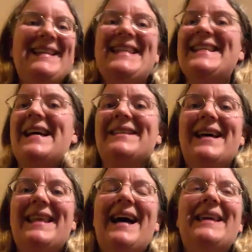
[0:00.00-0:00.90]
details
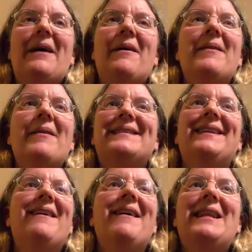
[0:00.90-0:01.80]
like that. There's
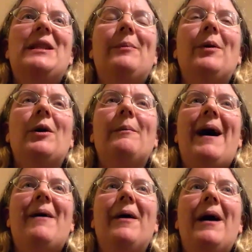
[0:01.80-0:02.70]
a line in the book
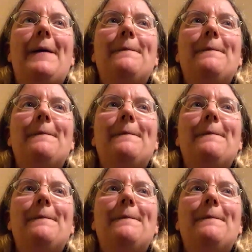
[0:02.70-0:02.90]
about